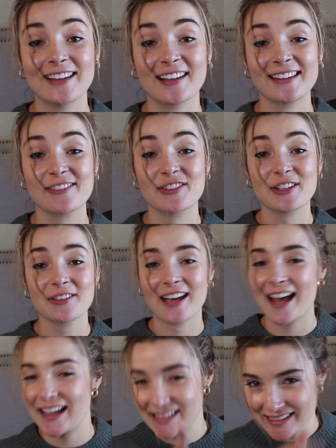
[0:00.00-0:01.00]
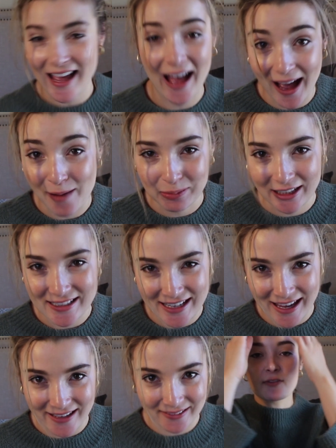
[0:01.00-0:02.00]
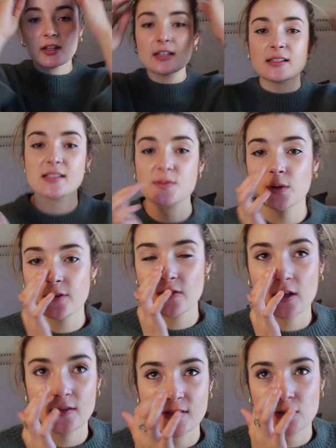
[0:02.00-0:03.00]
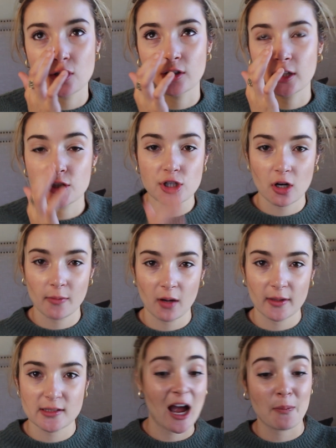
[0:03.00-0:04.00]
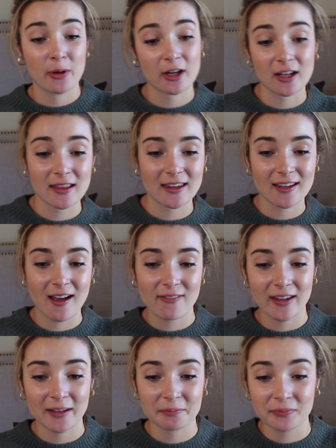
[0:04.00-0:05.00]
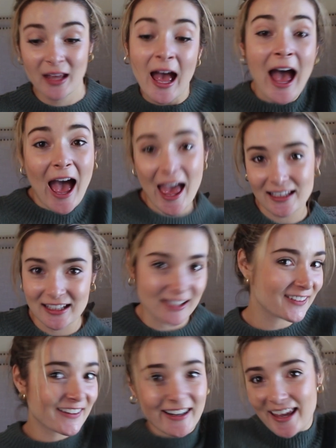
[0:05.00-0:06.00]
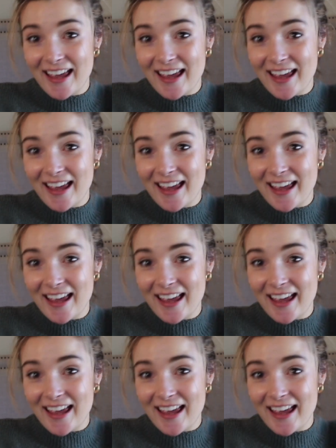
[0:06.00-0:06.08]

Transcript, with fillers: Luckily for you guys, I planned ahead. I feel like this is one of those cooking show moments. Now put it in the oven, and here it